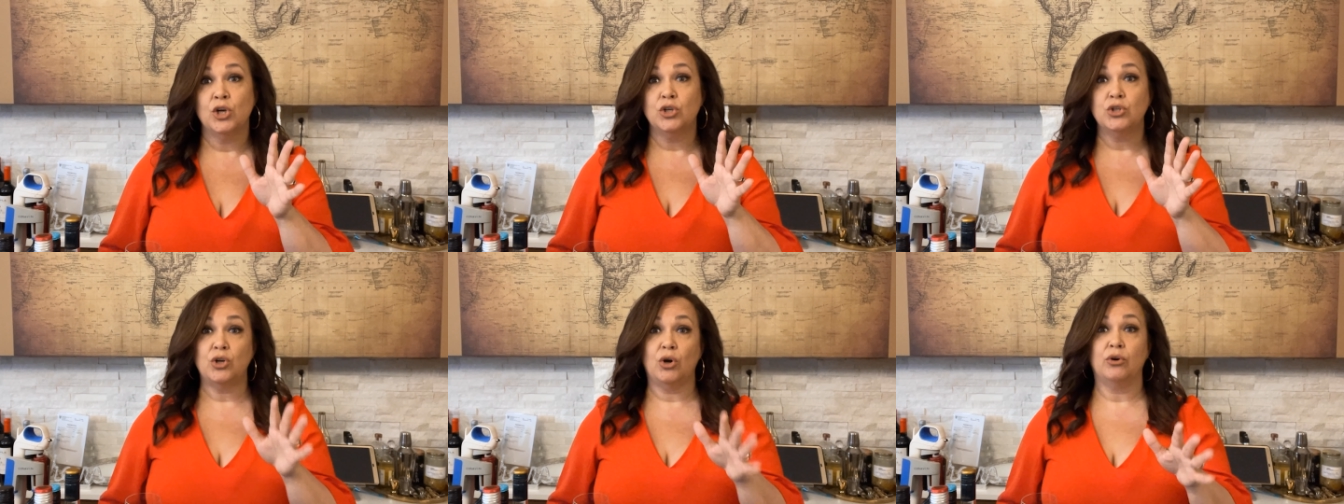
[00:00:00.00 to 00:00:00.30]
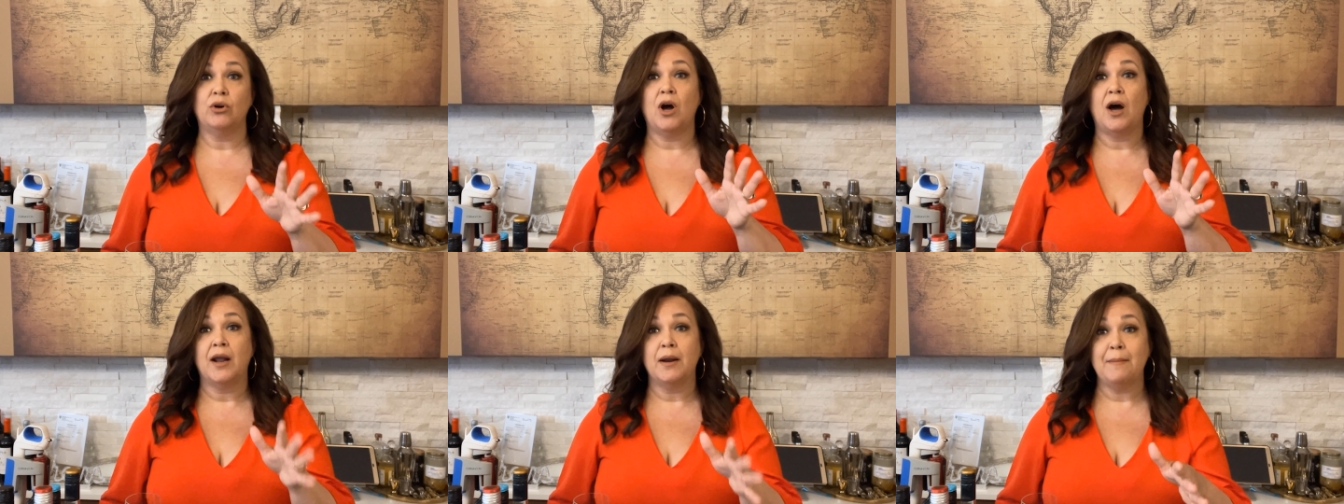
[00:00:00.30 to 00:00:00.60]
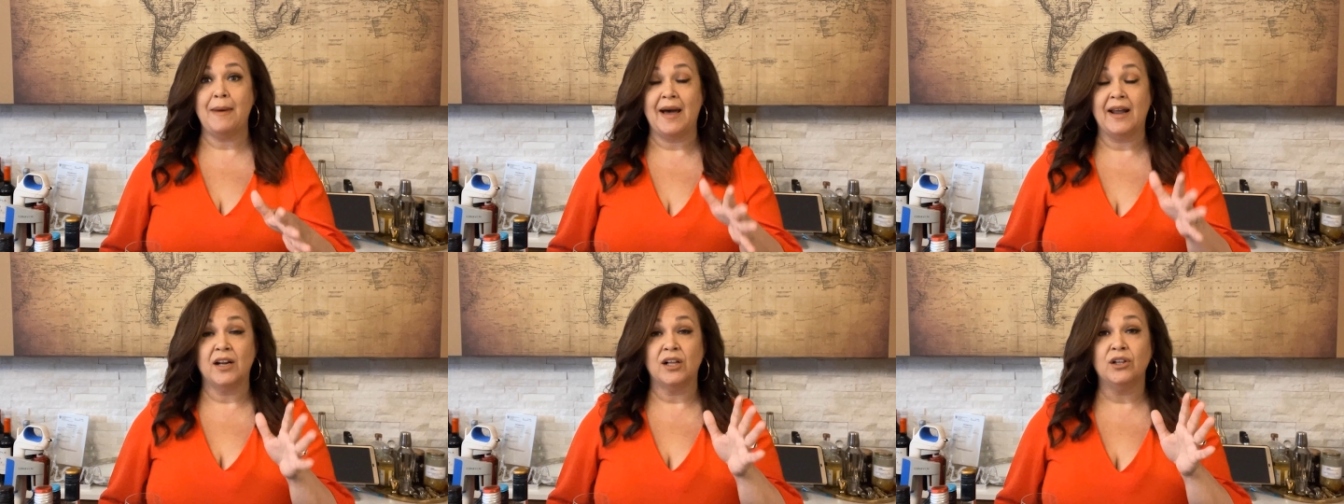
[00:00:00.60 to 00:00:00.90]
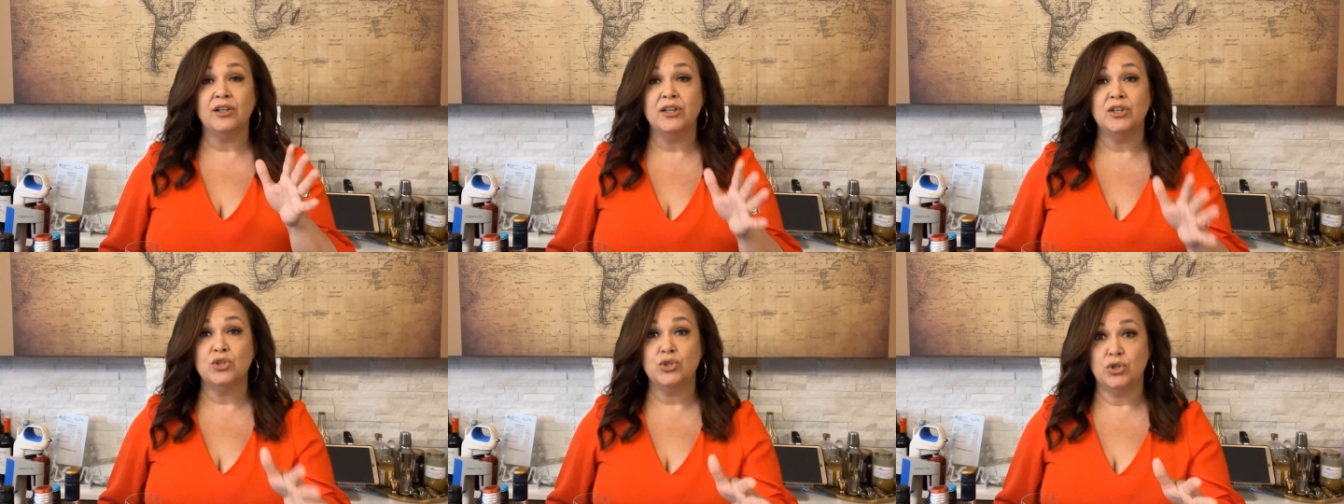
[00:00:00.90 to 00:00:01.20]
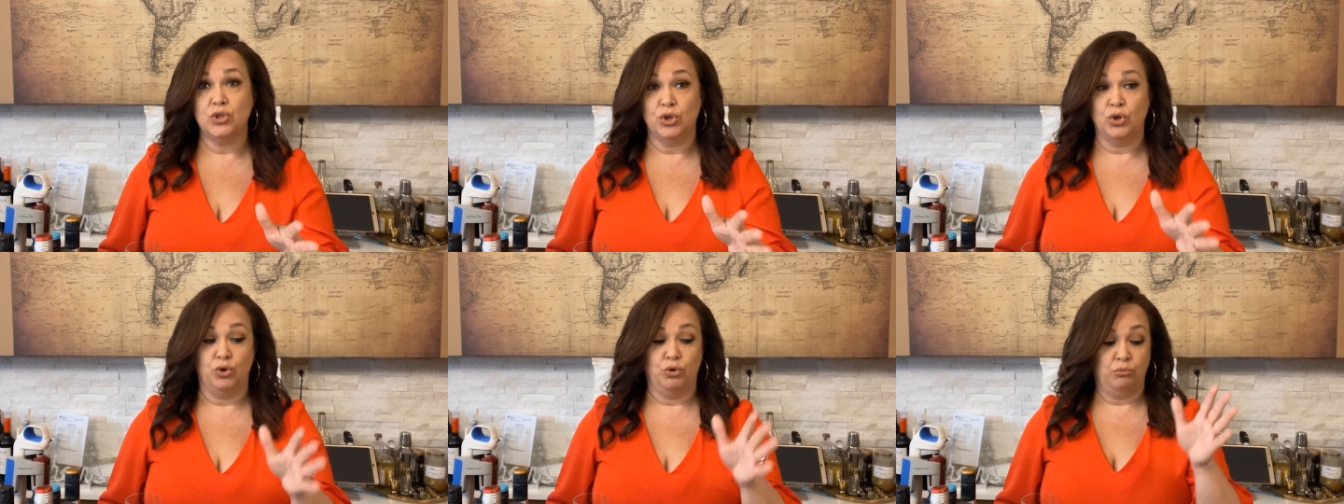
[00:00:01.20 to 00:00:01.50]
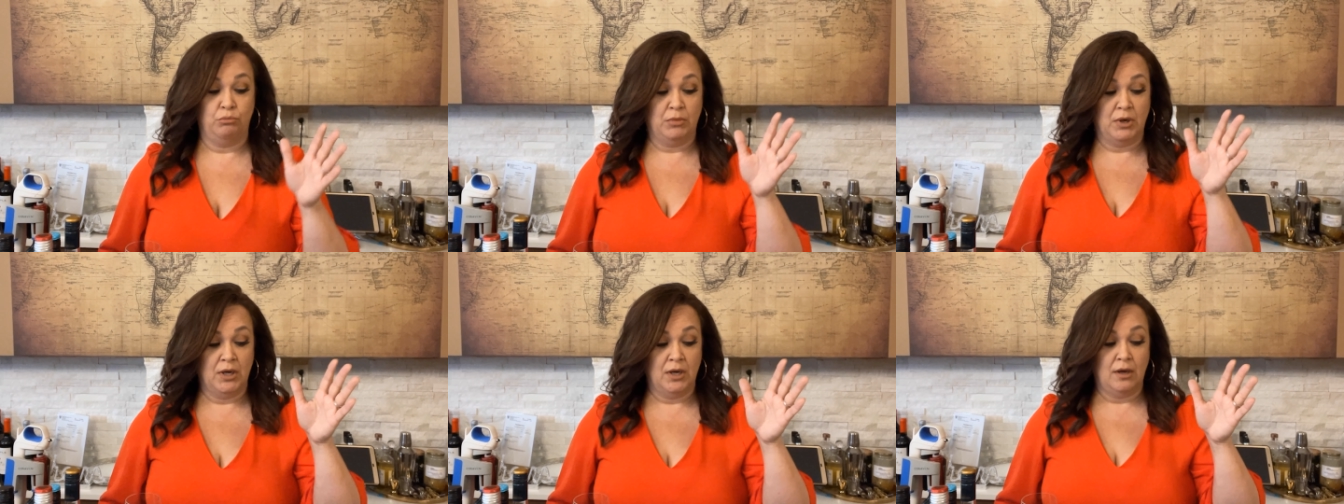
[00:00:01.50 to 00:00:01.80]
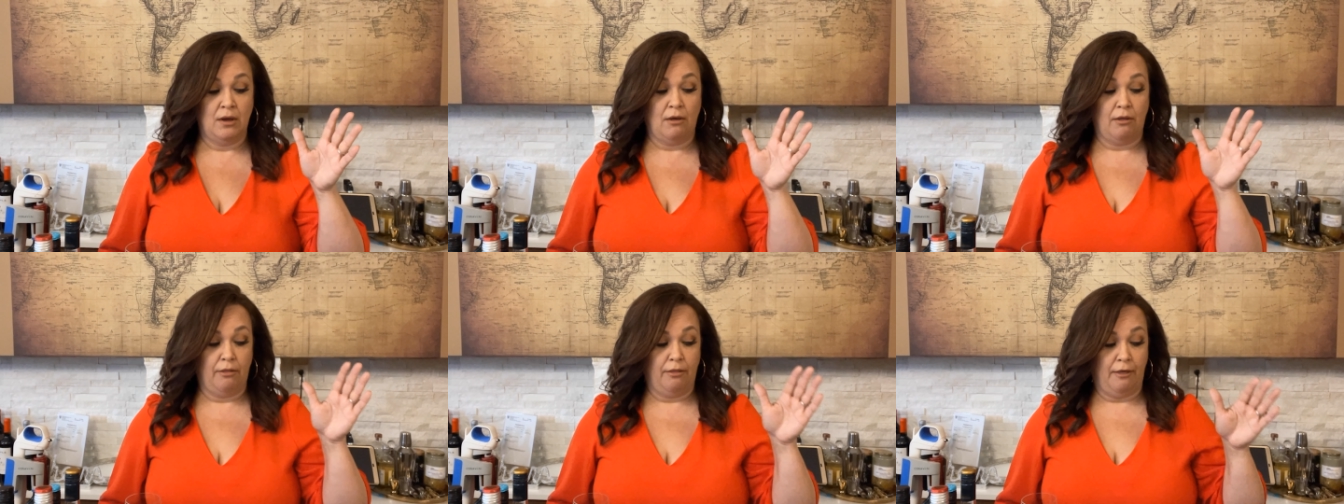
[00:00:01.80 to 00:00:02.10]
don't automatically assume
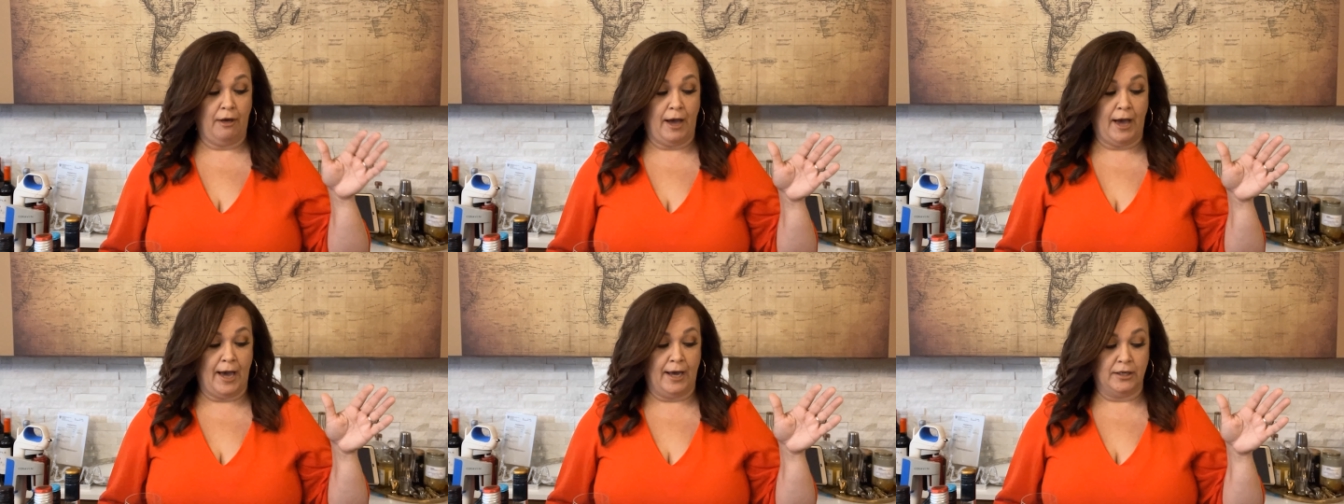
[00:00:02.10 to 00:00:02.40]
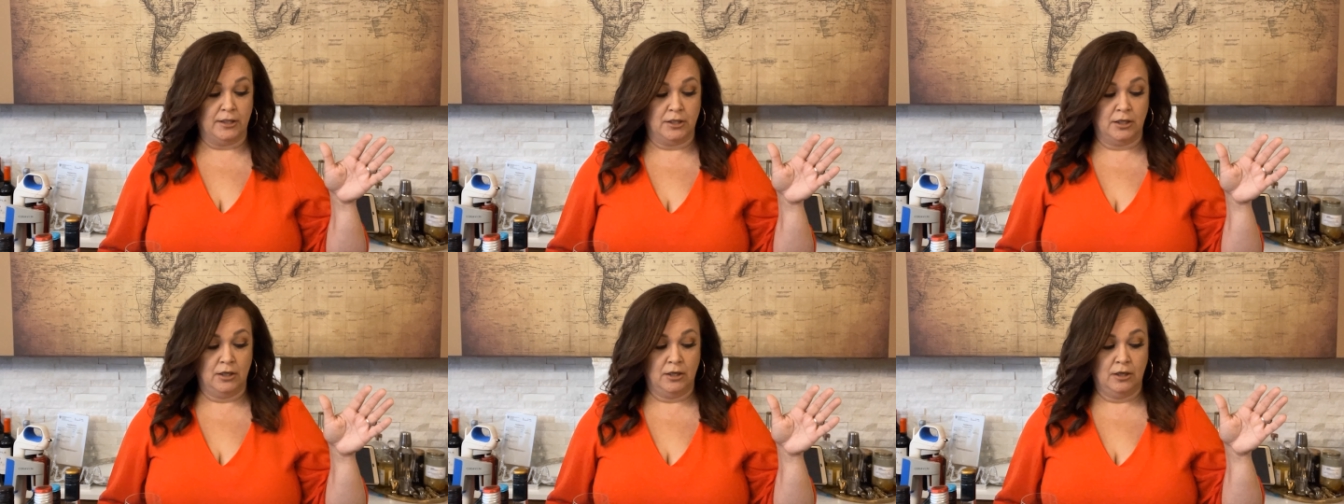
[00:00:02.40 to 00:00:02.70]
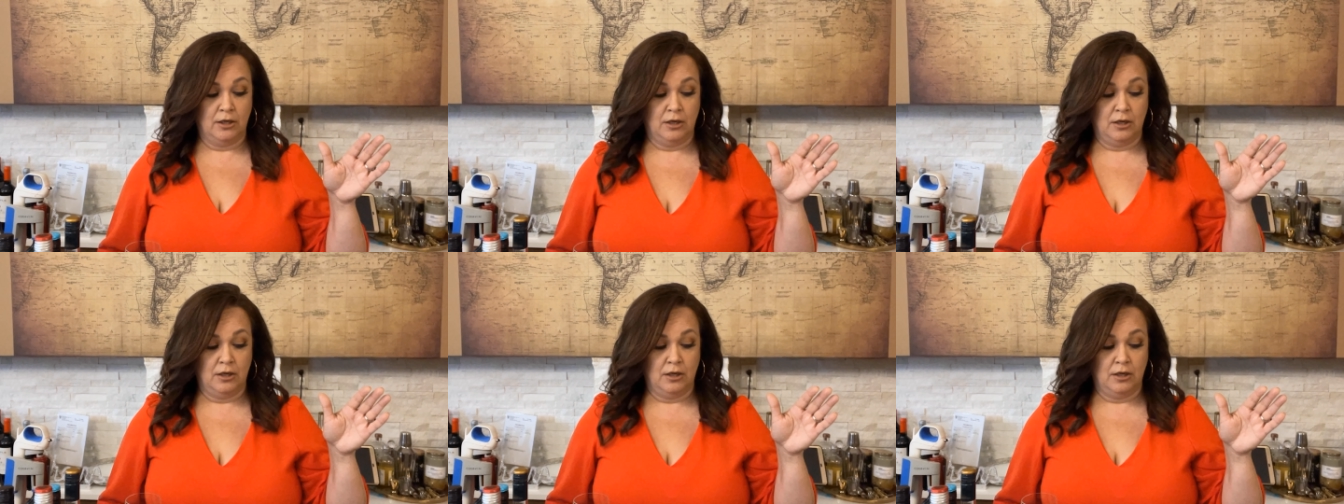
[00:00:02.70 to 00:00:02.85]
that